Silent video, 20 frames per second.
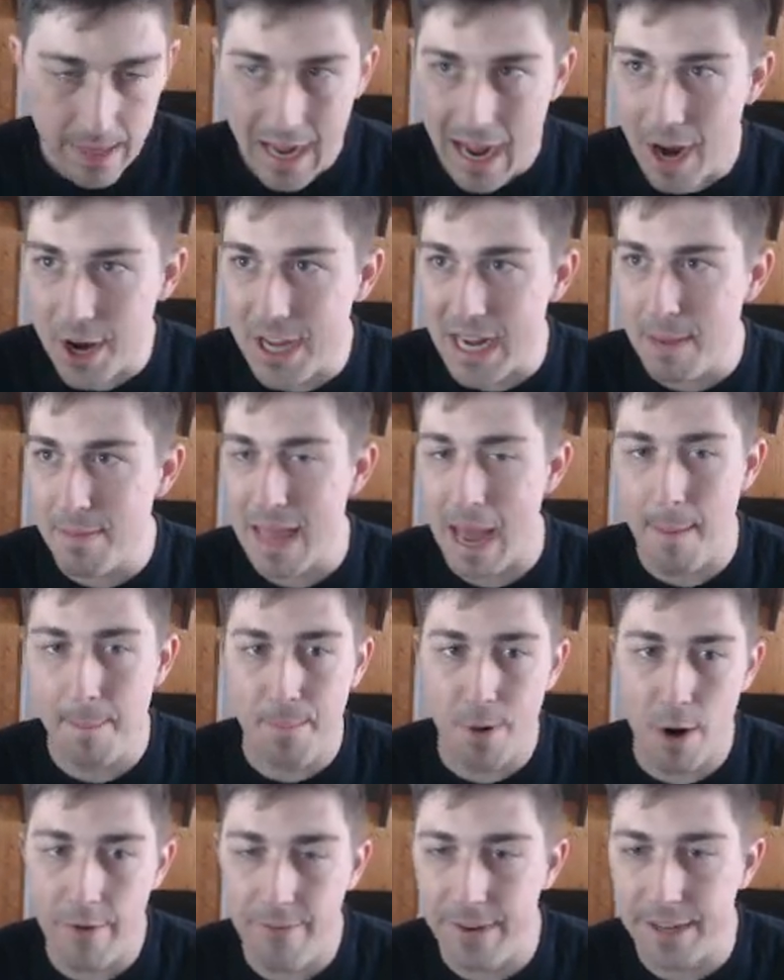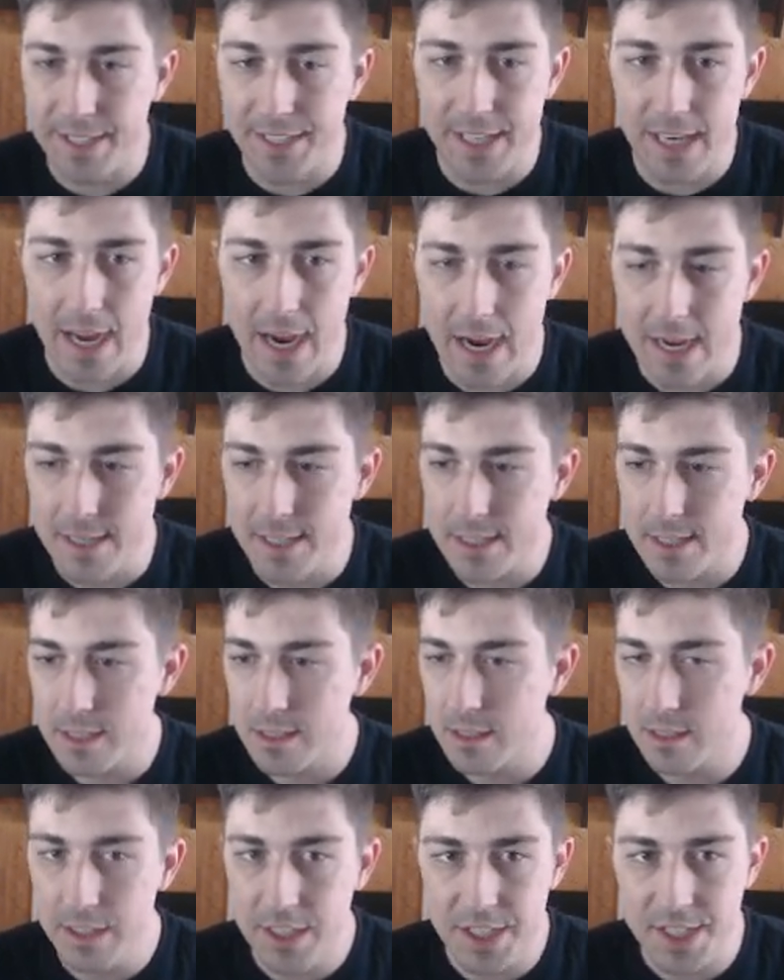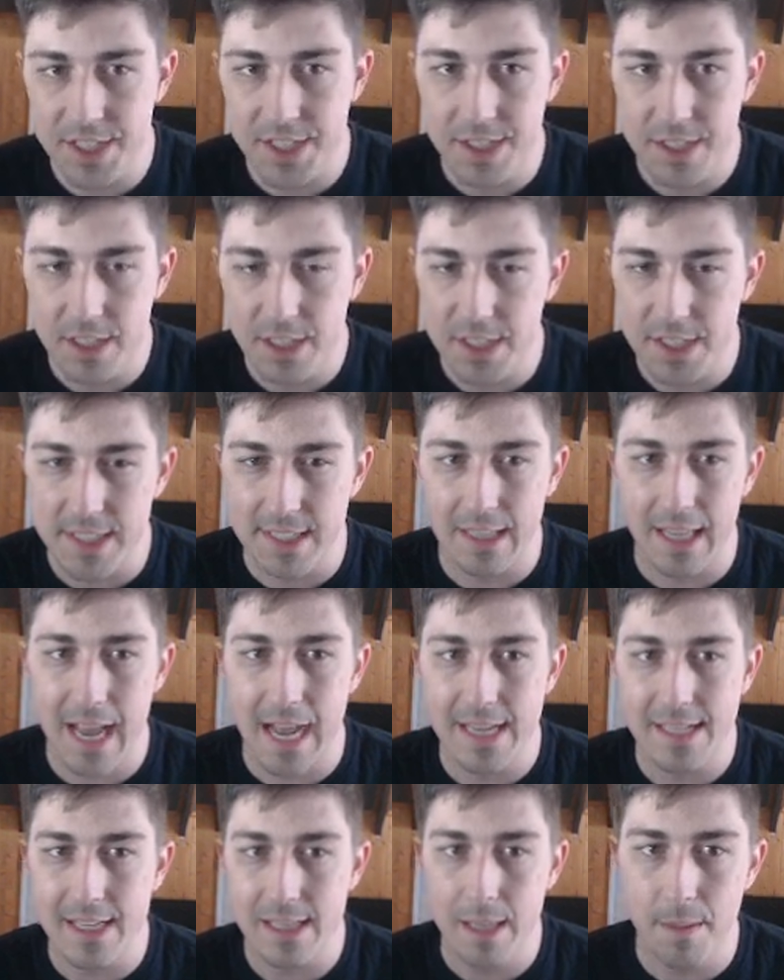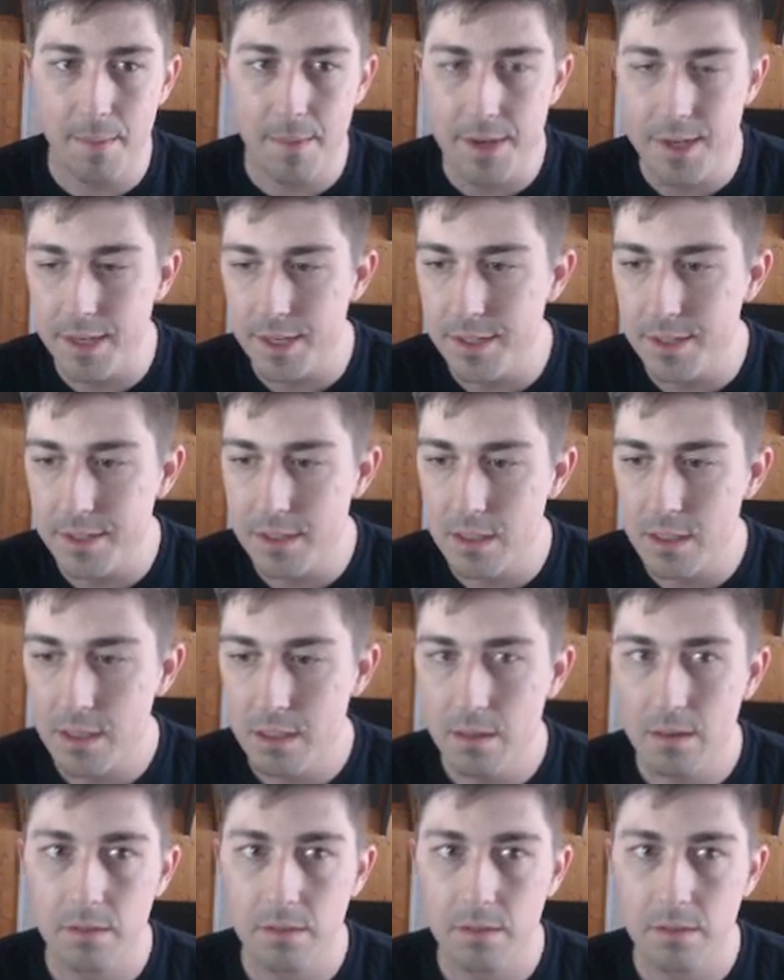How do you keep that perfect CS? You just last hit the minions.